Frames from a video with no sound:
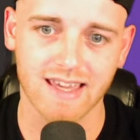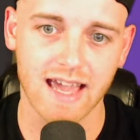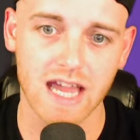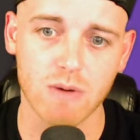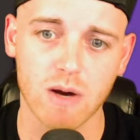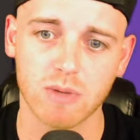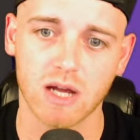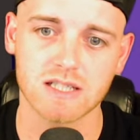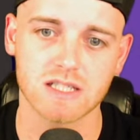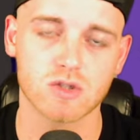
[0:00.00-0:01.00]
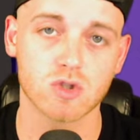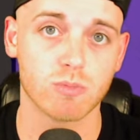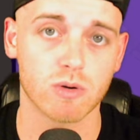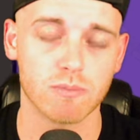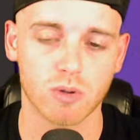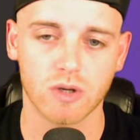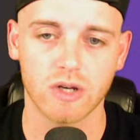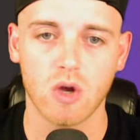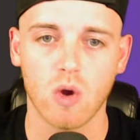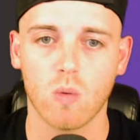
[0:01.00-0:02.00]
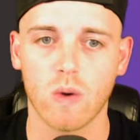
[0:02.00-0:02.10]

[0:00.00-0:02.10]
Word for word: The KOL blast is super important.